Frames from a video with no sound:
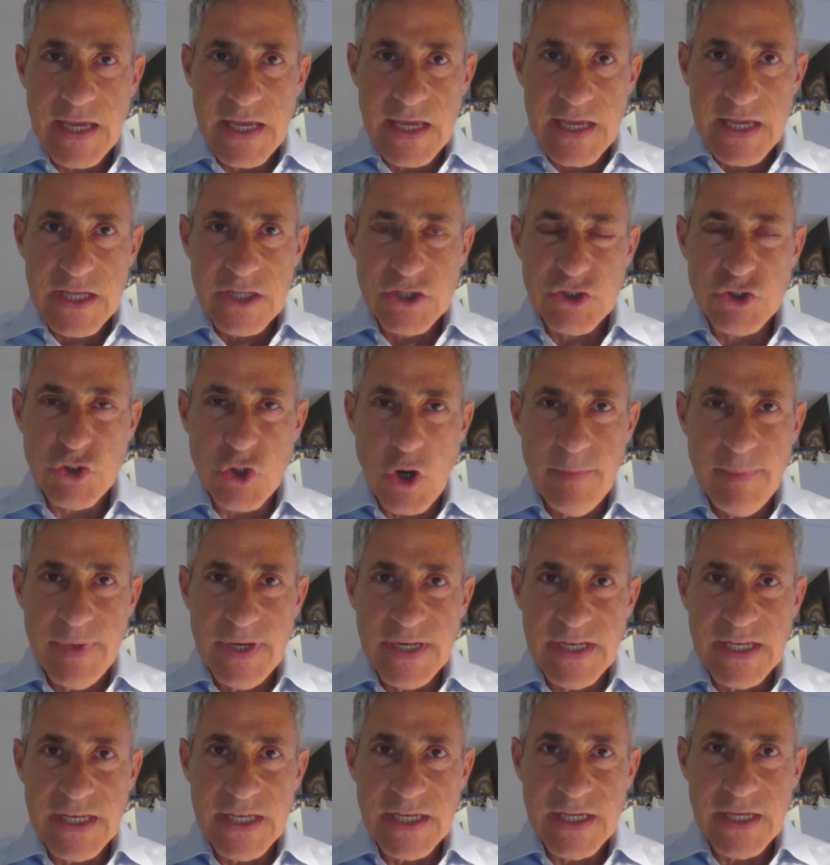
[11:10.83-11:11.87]

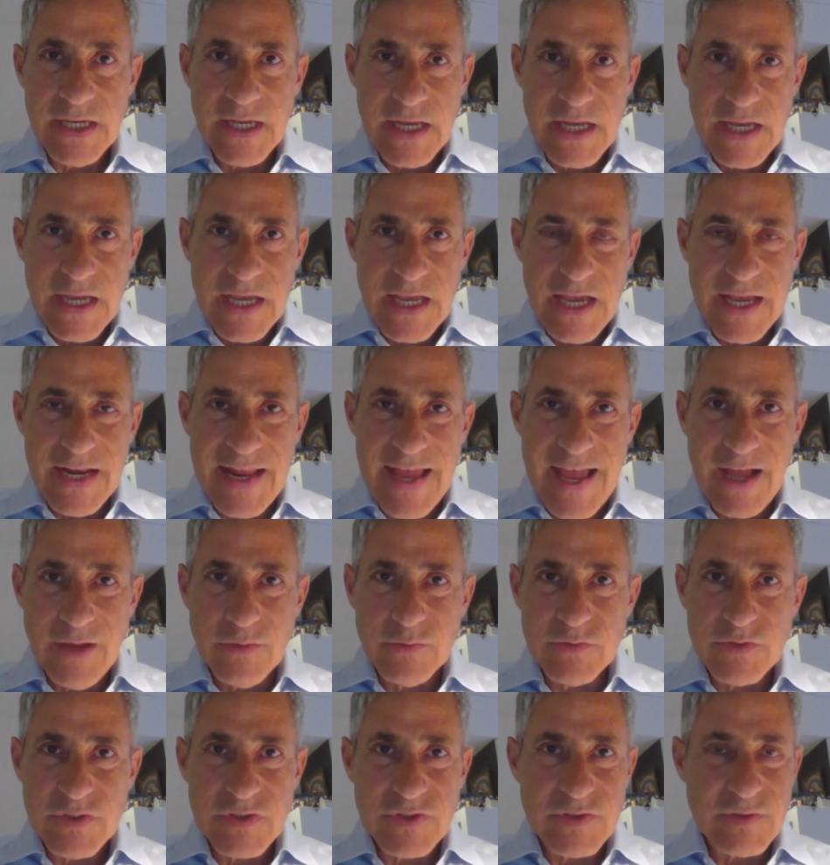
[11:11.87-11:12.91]
Germany
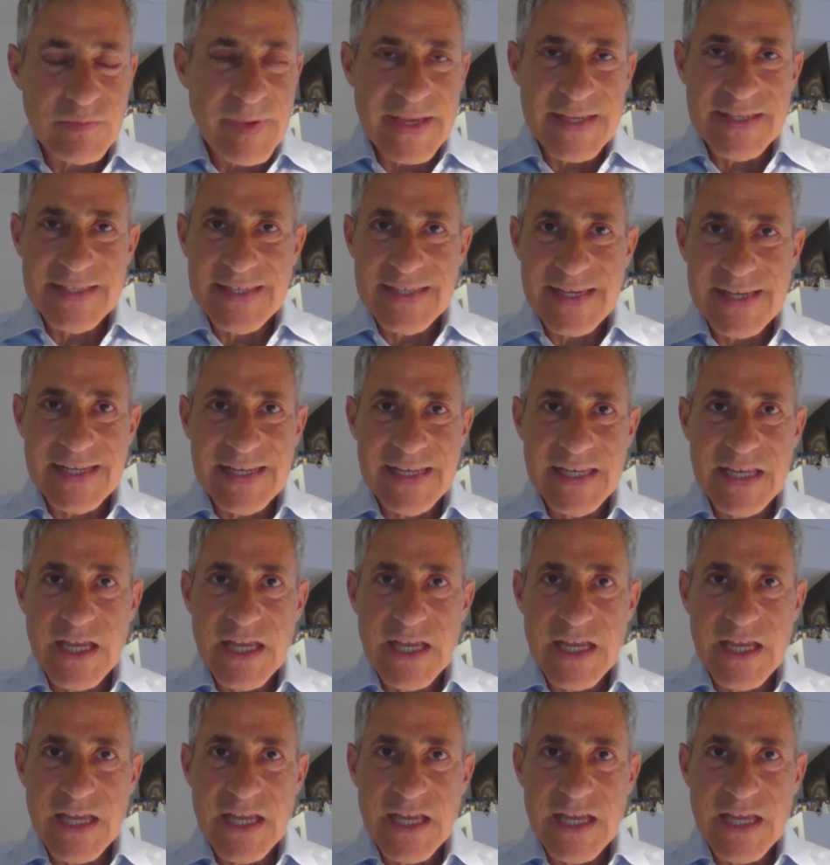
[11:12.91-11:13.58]
announced basically